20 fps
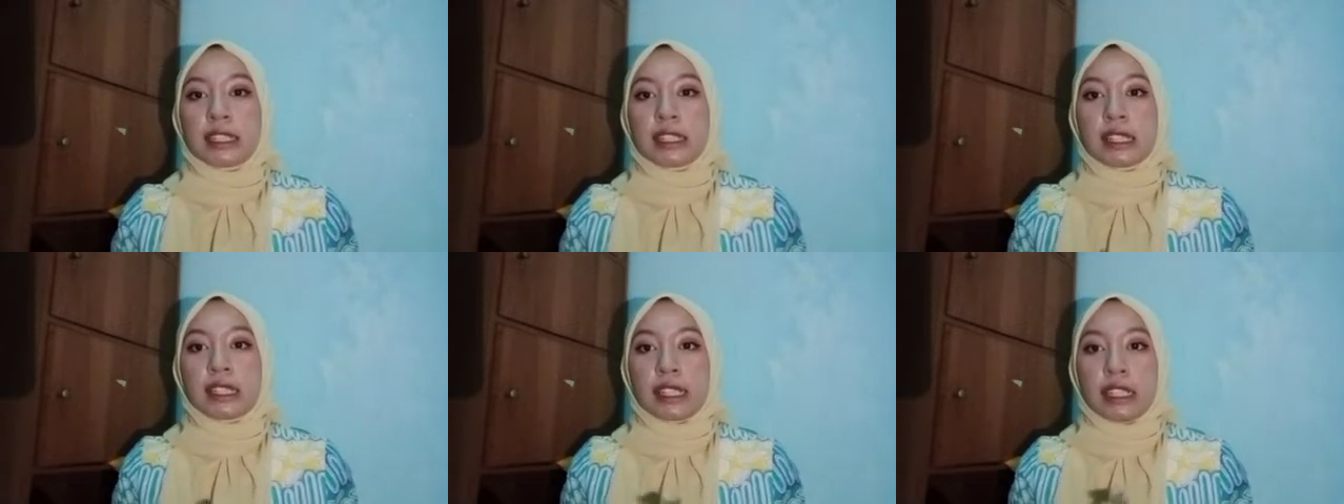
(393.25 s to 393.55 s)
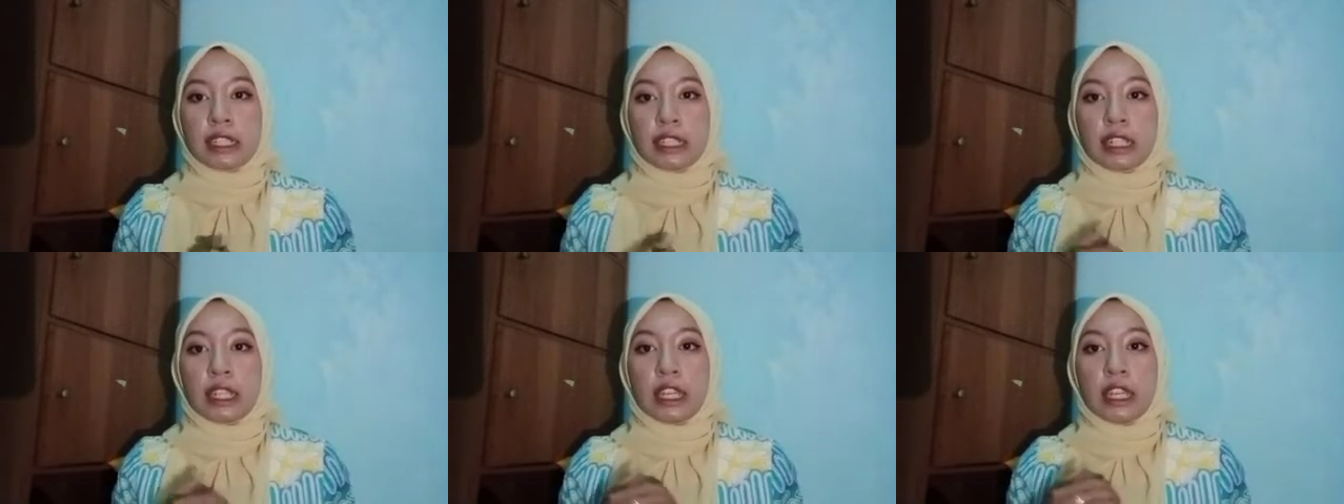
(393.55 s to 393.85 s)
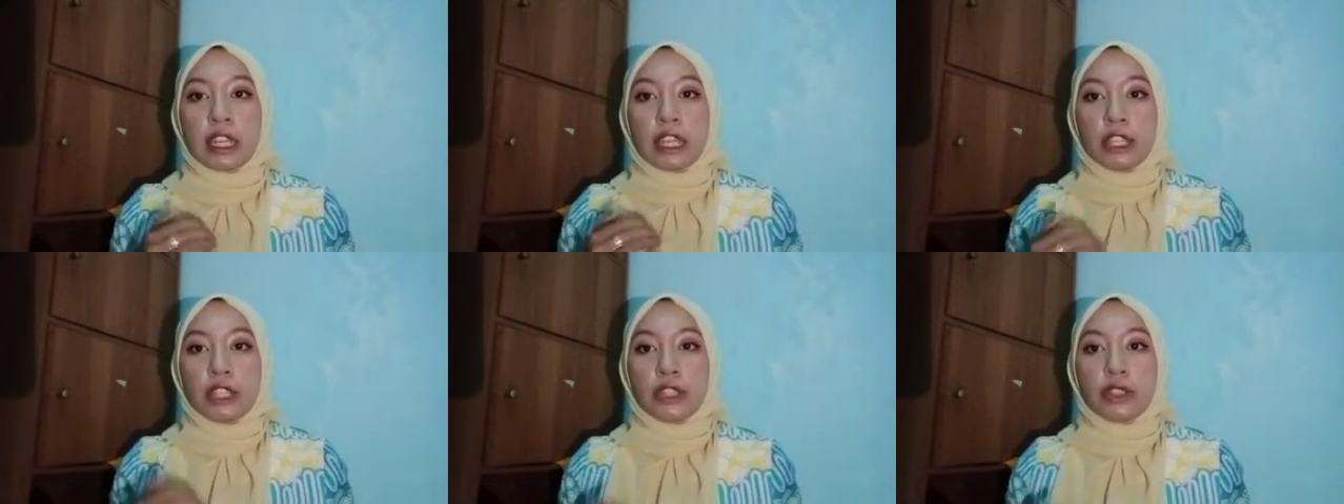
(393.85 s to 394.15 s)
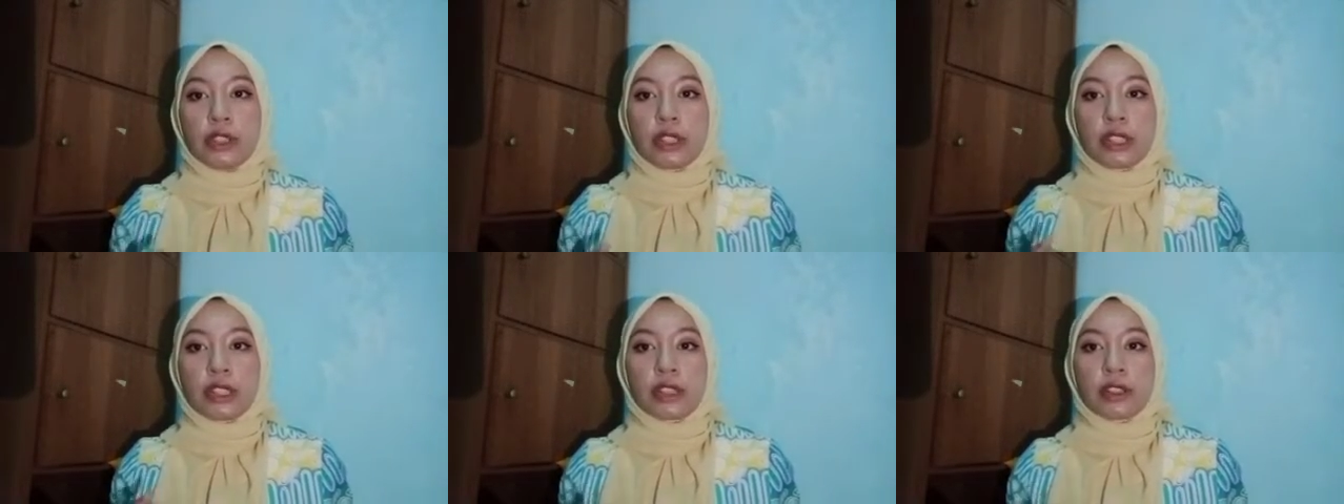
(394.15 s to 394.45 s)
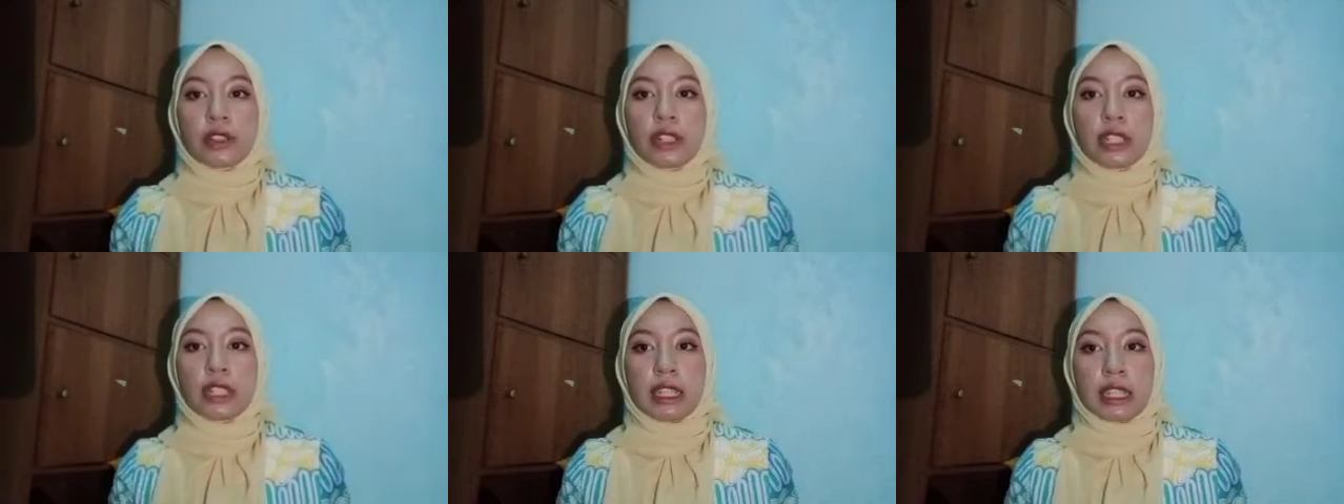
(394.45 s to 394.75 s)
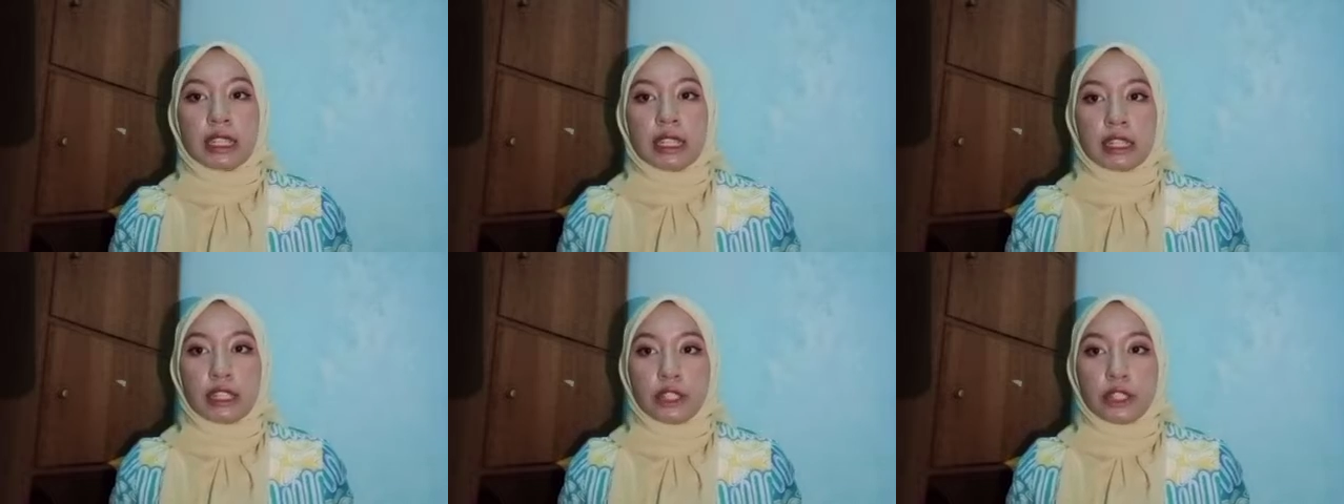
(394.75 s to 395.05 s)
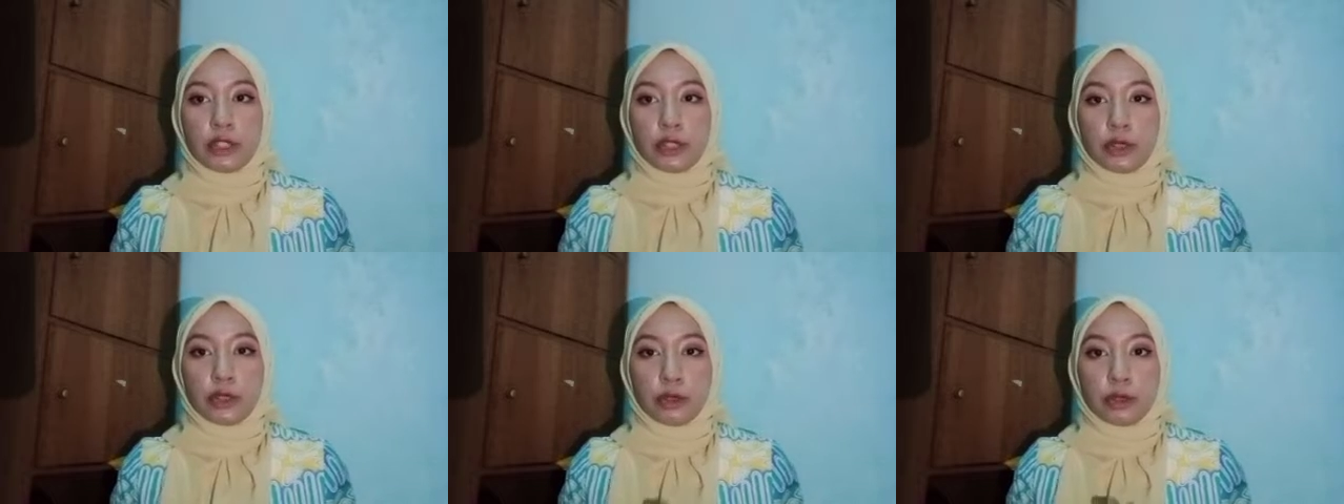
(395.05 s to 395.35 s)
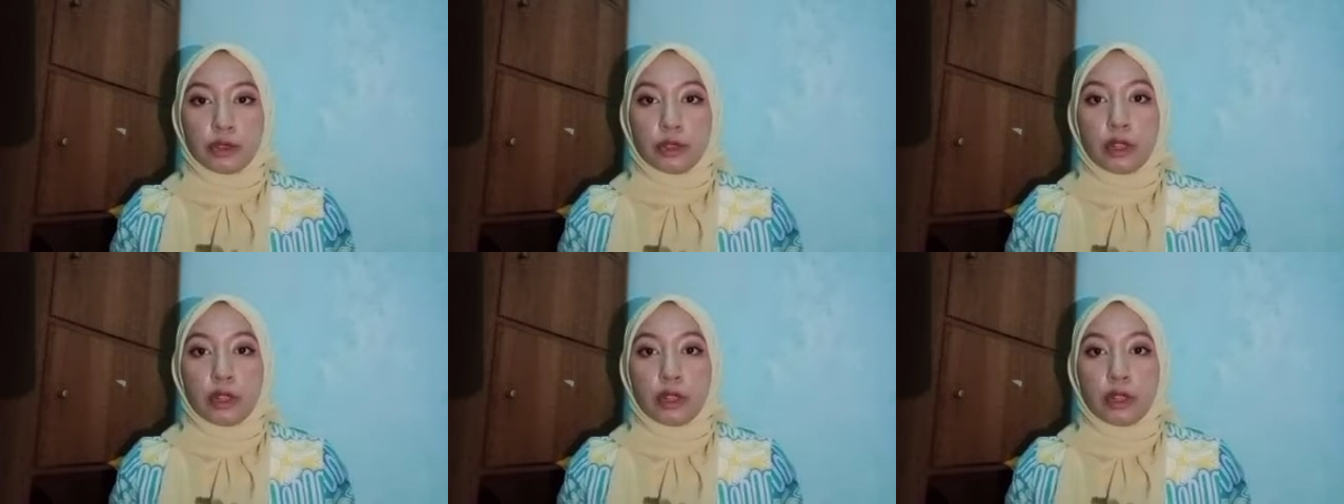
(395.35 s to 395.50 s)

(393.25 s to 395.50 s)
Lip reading: and ushering in a new,